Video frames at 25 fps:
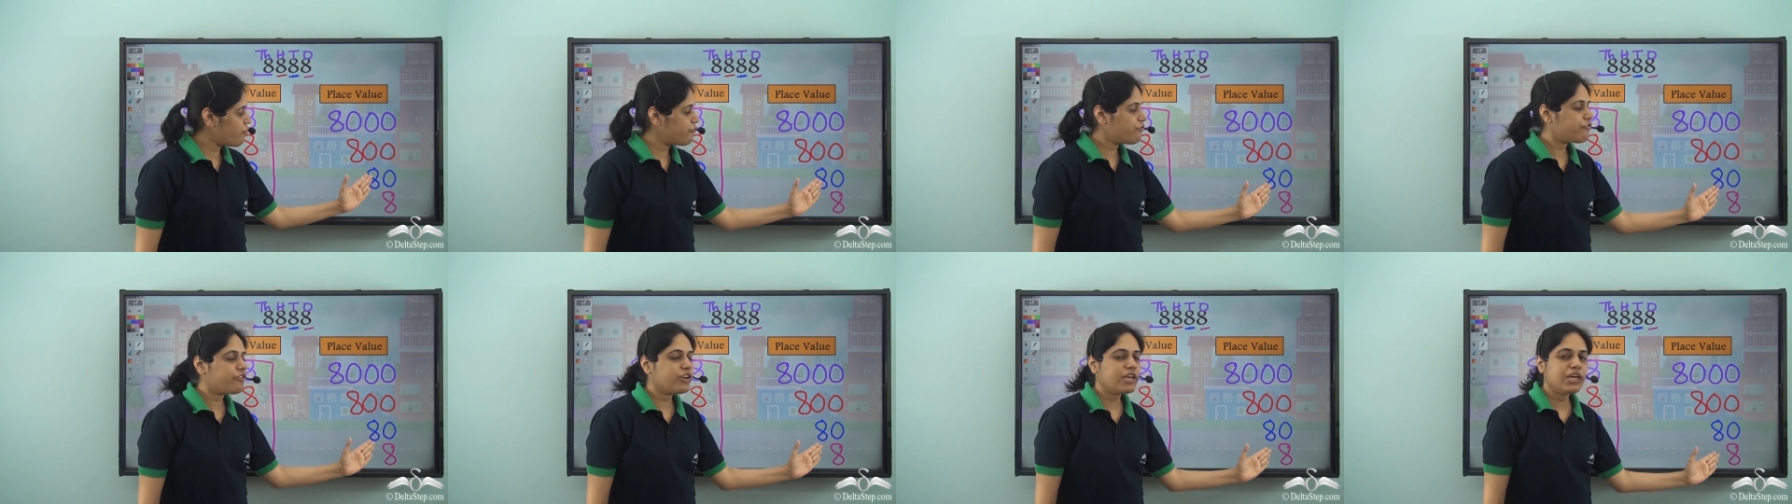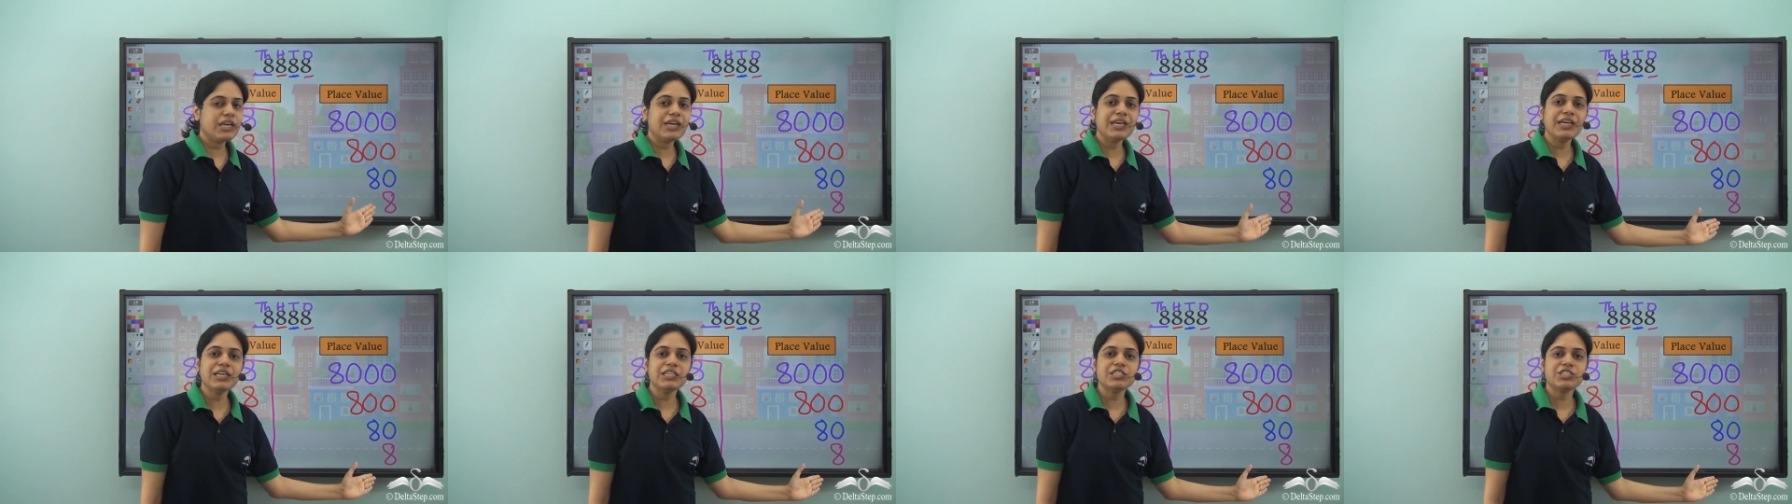of
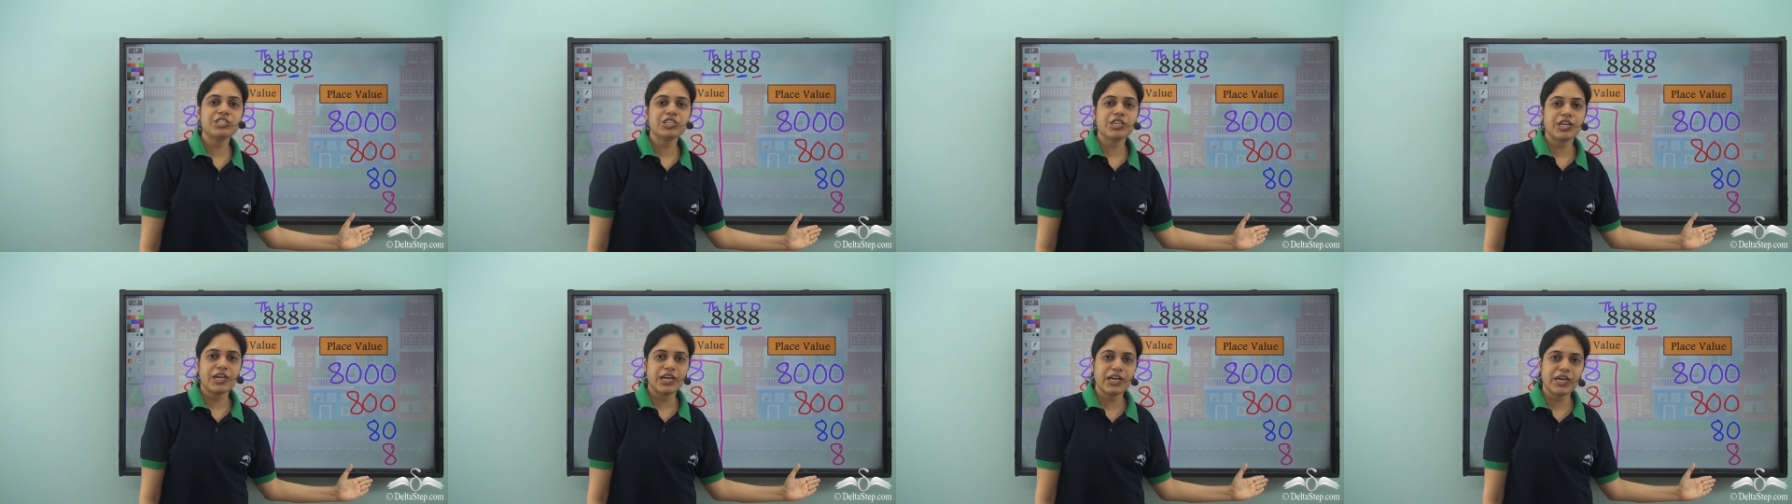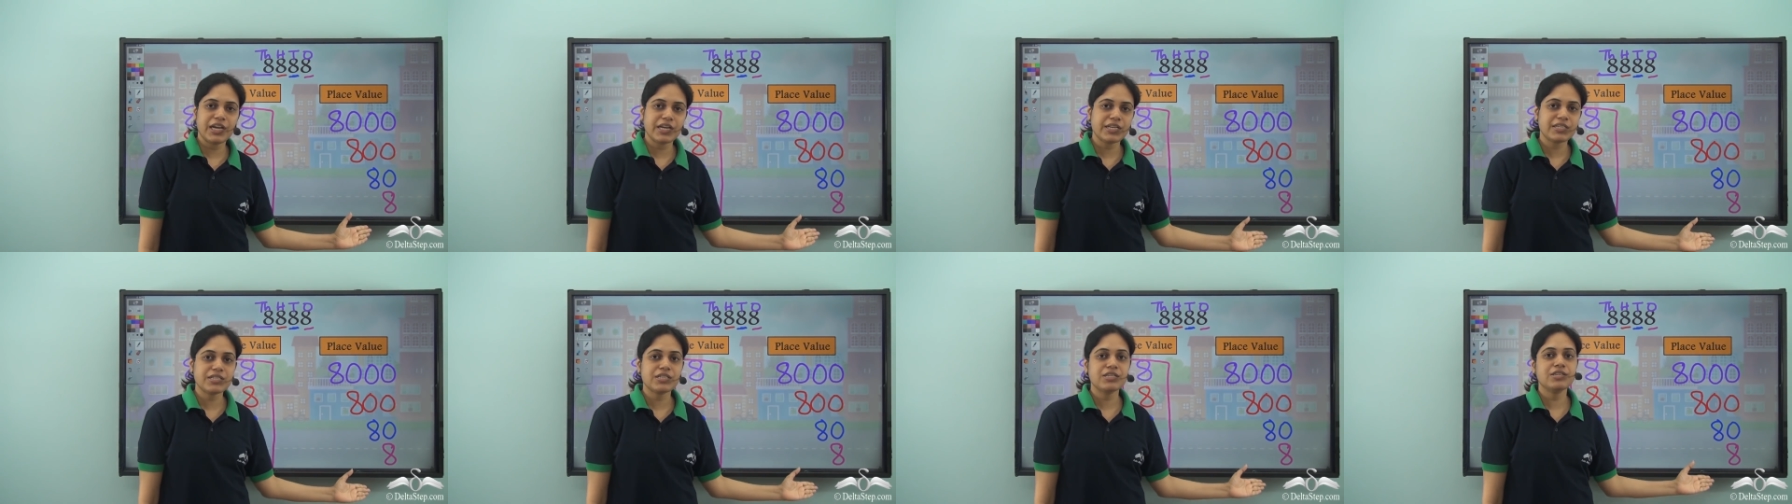each
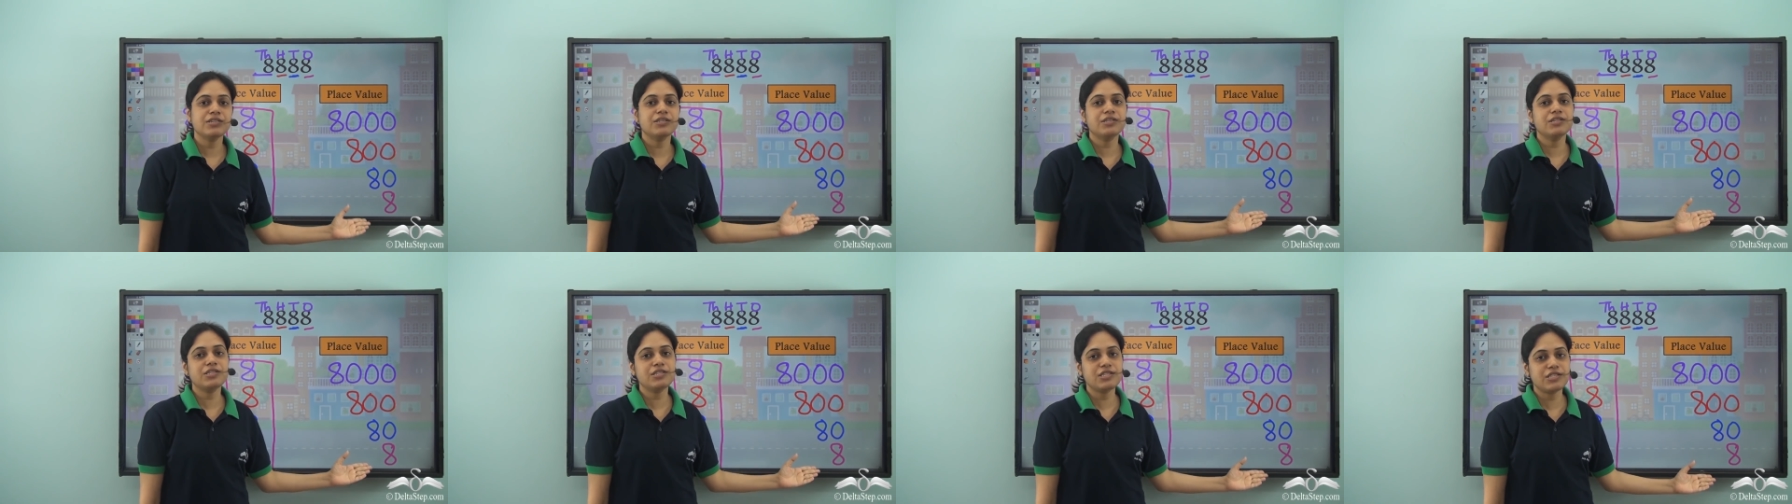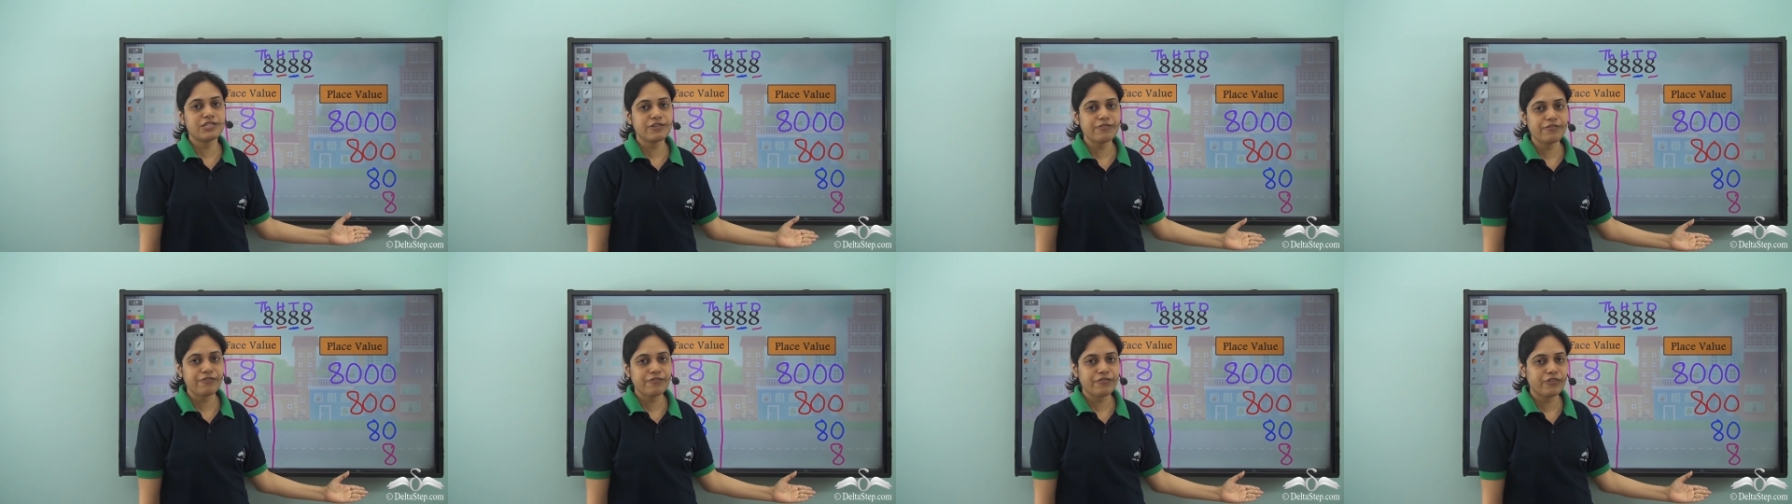8 is
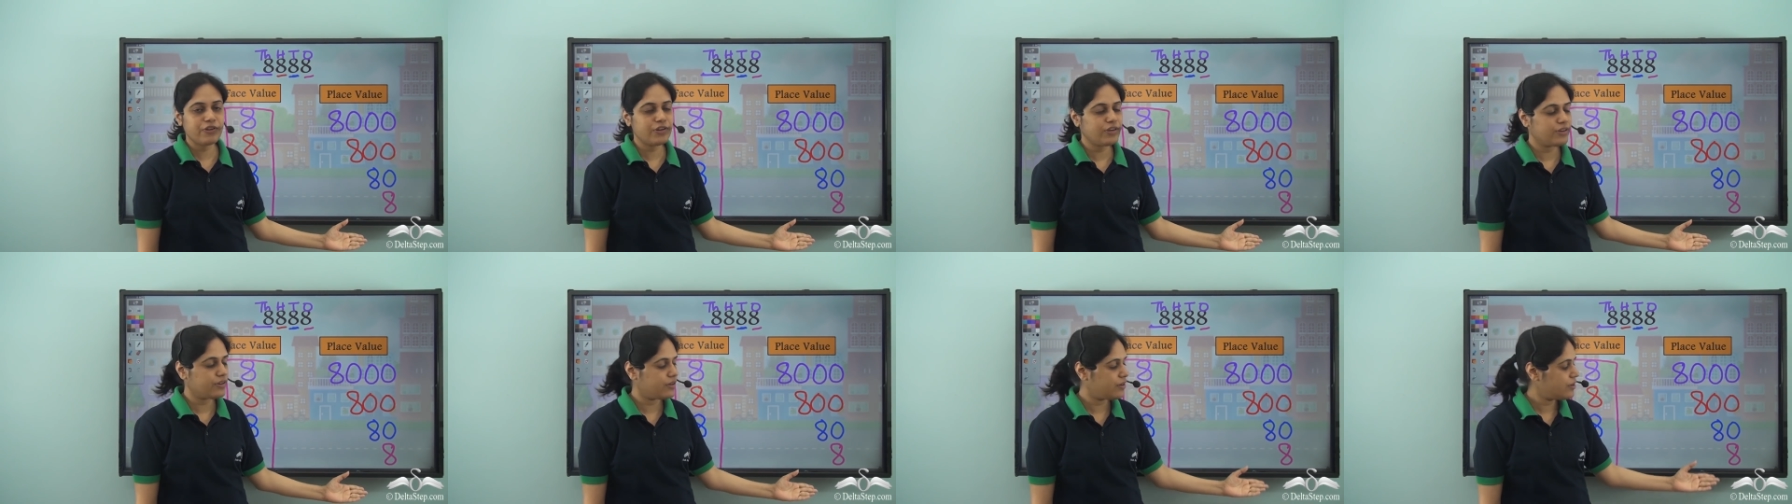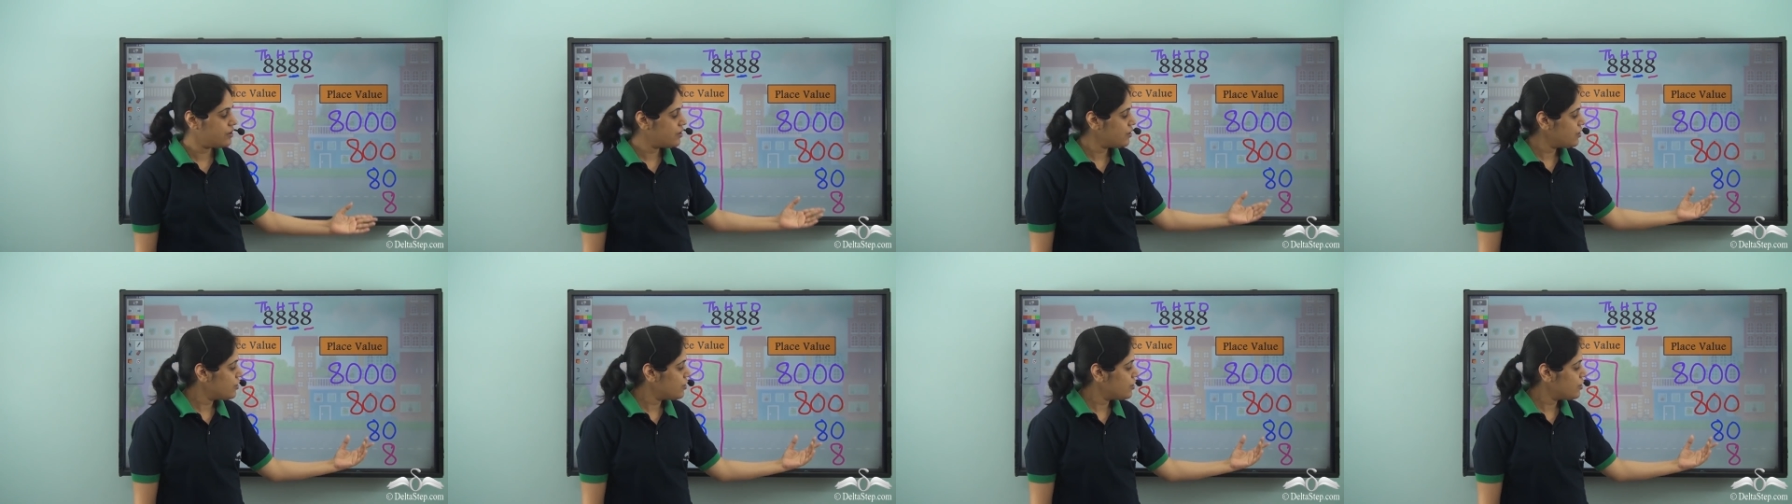different.